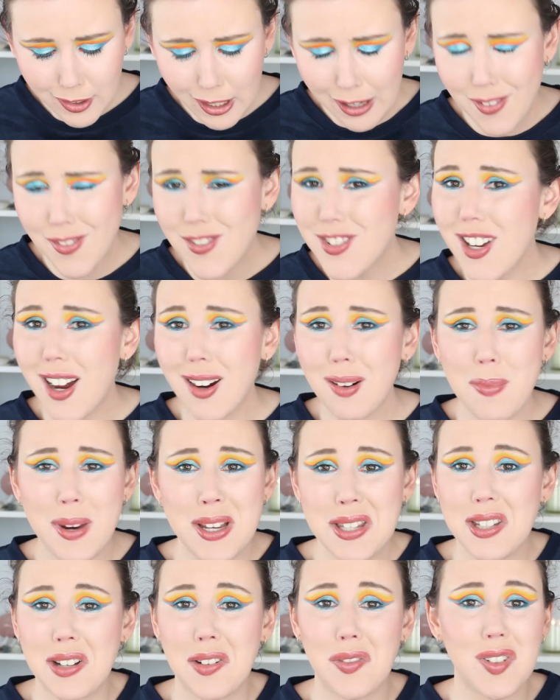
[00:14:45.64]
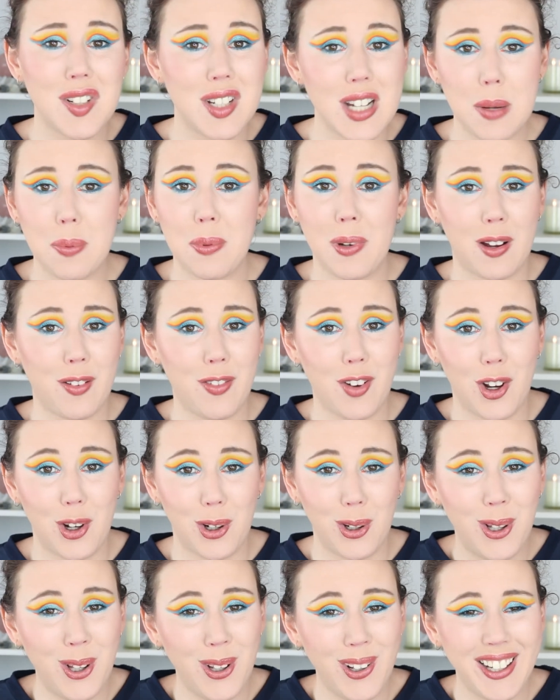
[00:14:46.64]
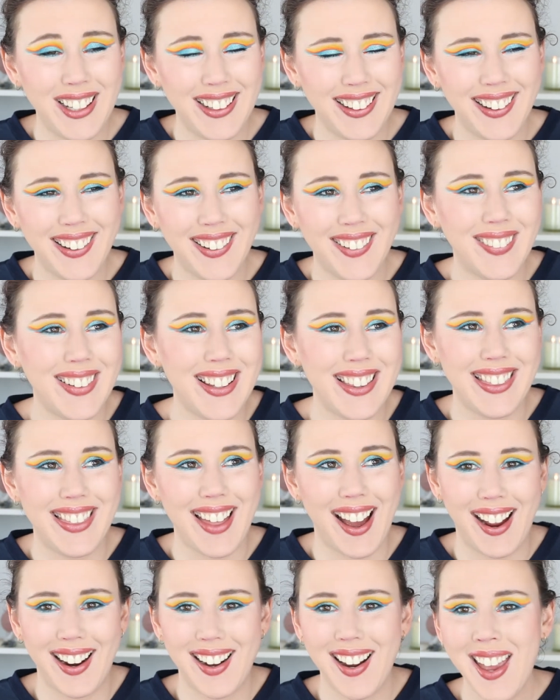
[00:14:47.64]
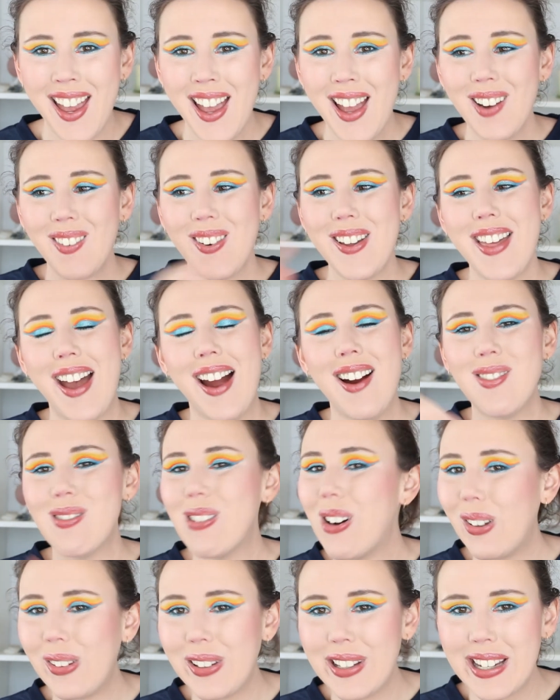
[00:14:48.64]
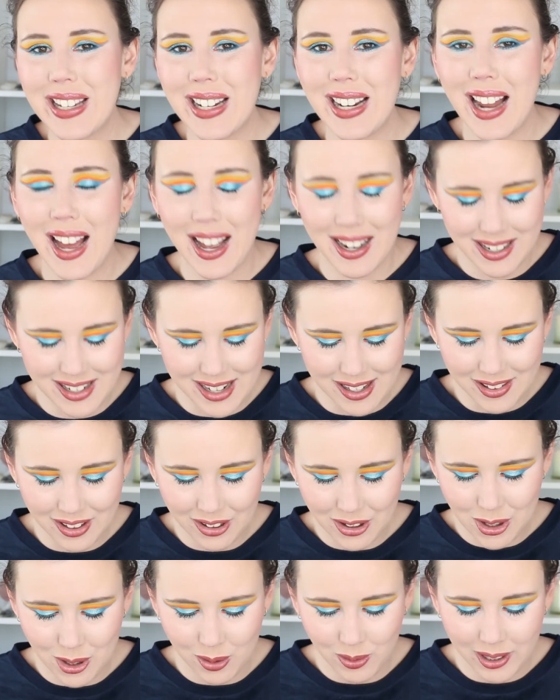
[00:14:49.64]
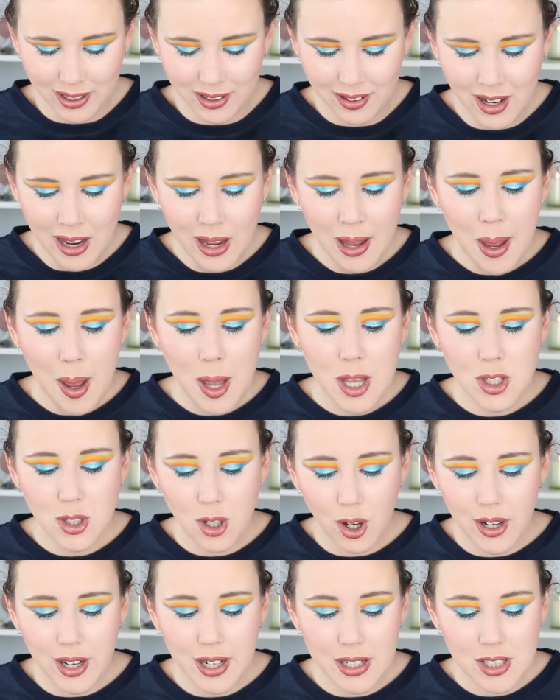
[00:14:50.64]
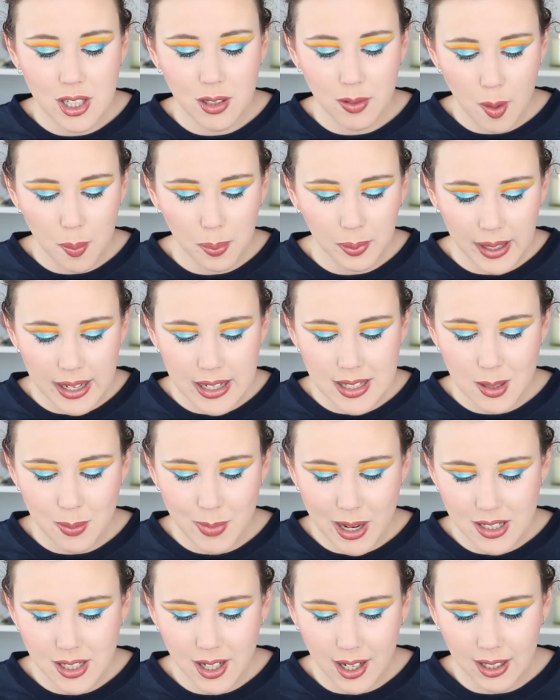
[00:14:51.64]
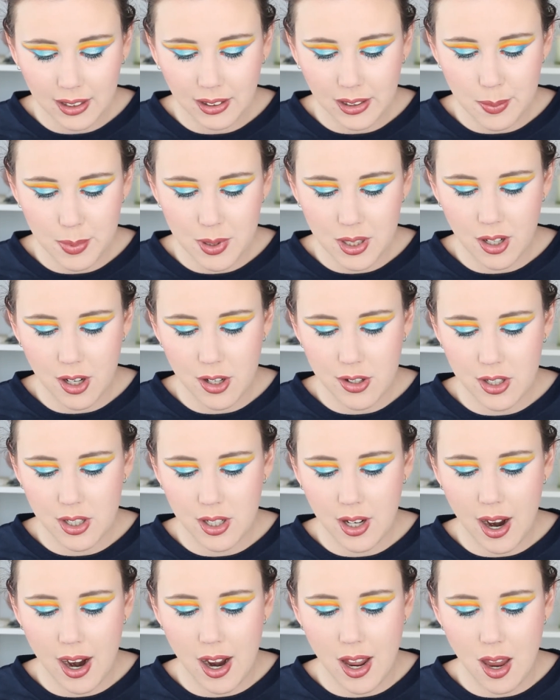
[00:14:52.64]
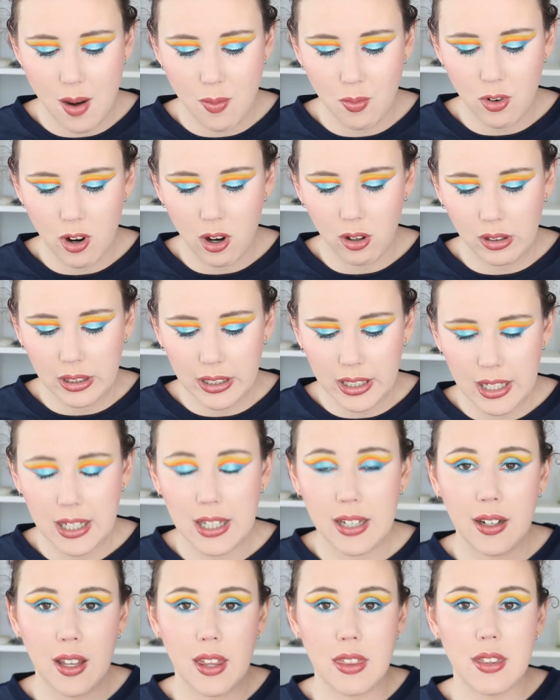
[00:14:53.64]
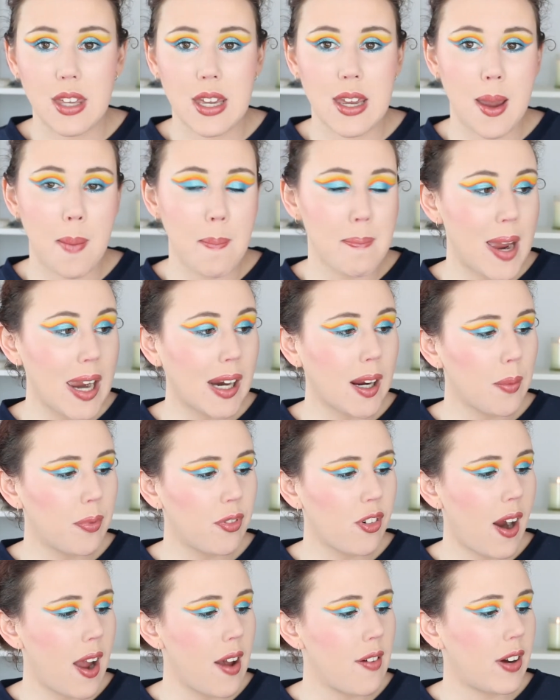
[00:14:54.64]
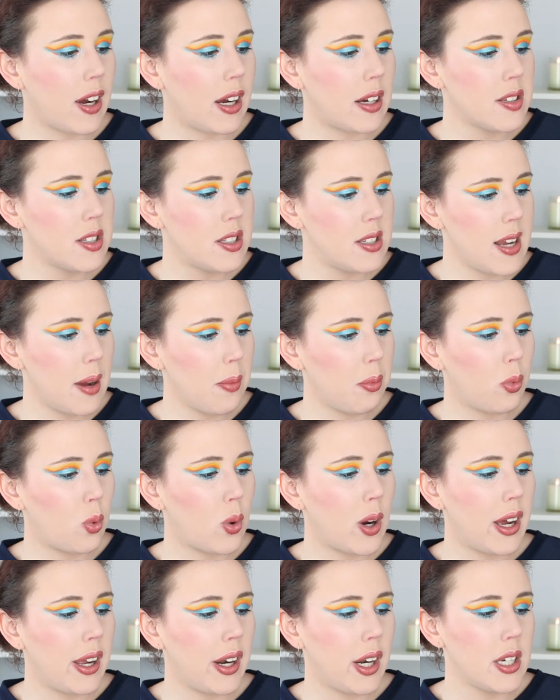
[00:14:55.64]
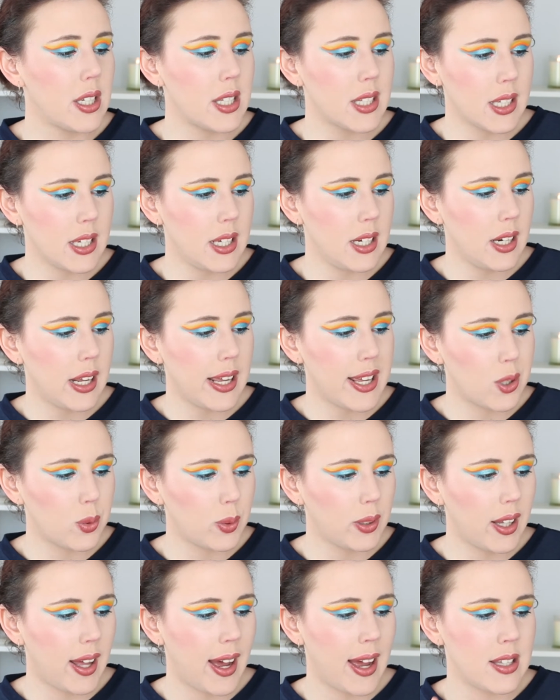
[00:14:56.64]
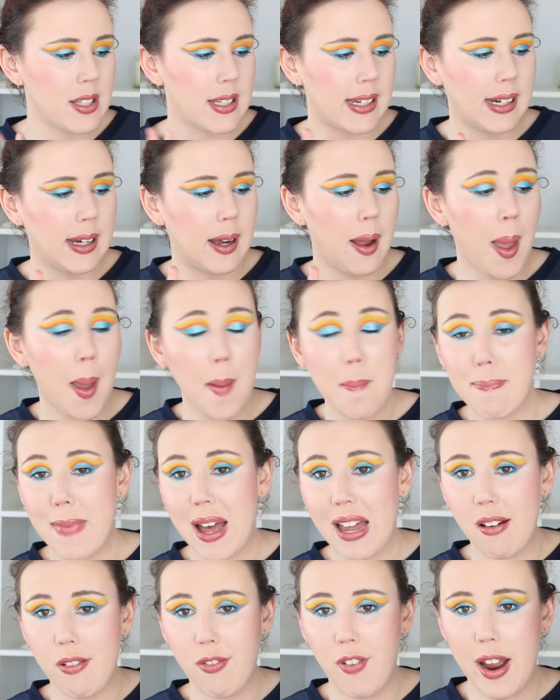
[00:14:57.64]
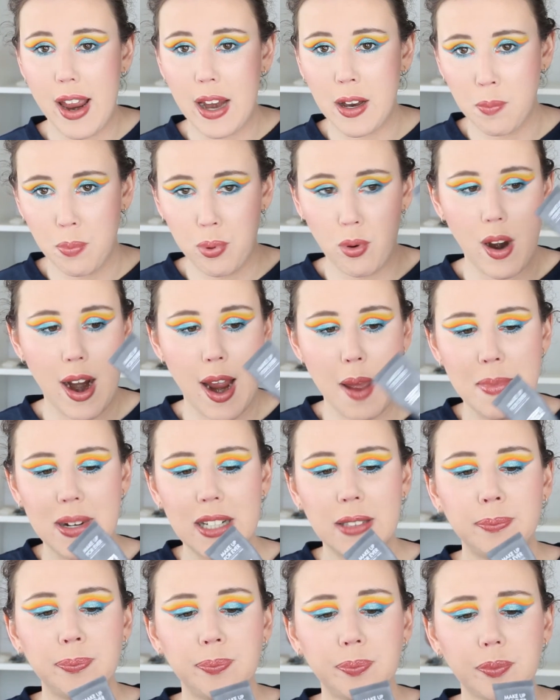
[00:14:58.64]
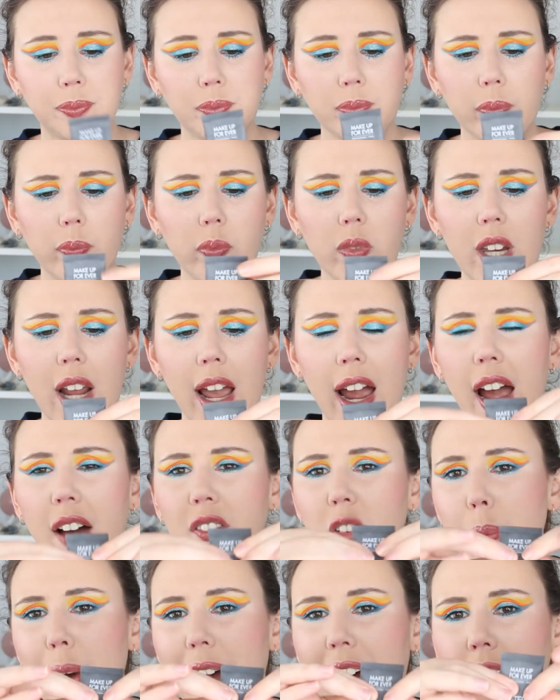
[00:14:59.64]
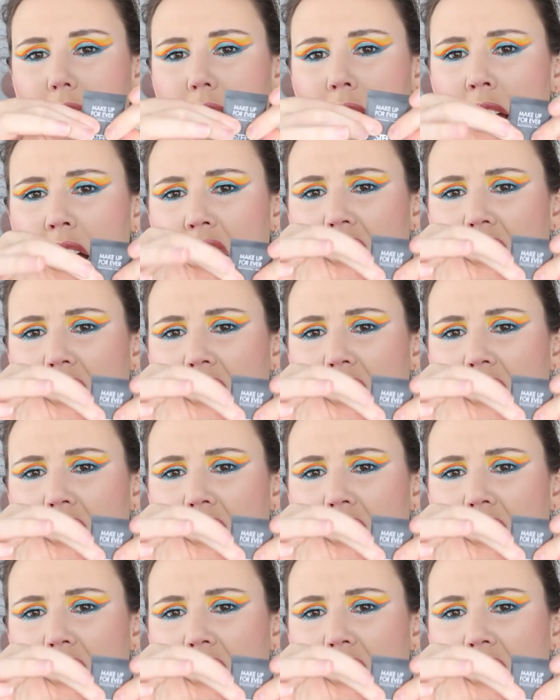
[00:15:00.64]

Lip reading: I've dug myself a deep enough hole without rolling in another new one. So to replace my Tarte Lip Surgeon, I am rolling in the Makeup Forever Step 1 Skin Equalizer Mattifying Primer. I have about